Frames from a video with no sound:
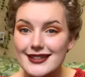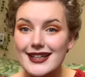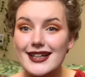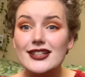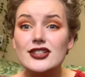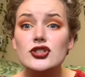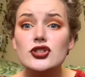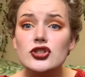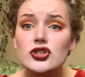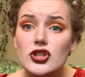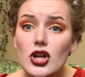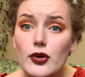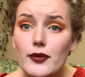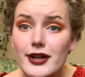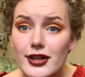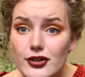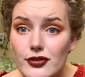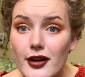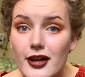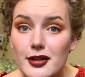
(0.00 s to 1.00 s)
It's so
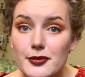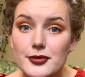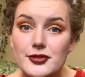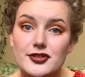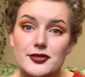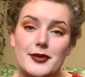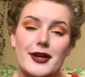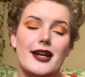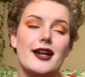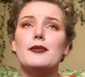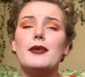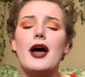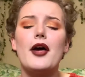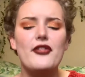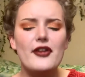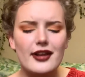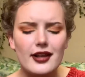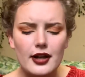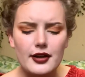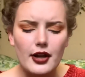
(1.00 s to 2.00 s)
incredible to me. I
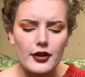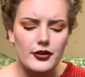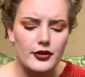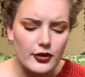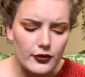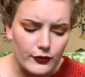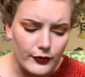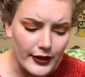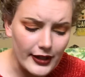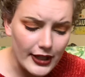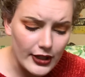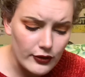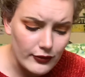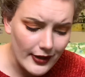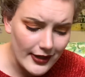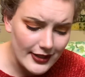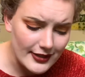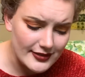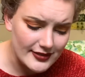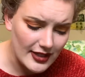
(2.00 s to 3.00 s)
think another really
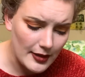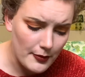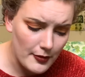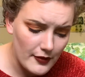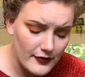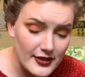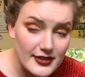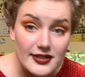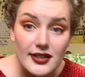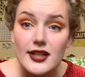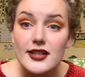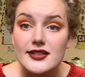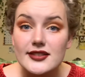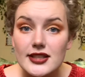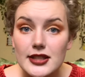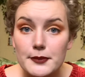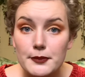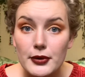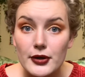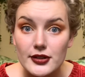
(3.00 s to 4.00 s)
great example of this is
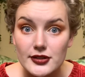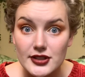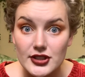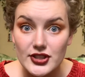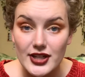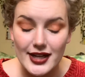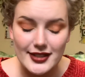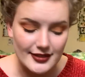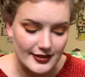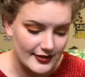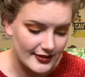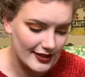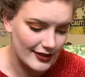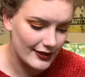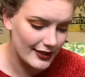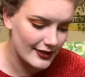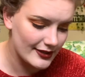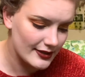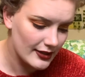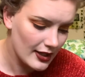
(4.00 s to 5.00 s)
the Percy Jackson
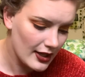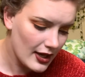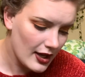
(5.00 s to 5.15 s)
series.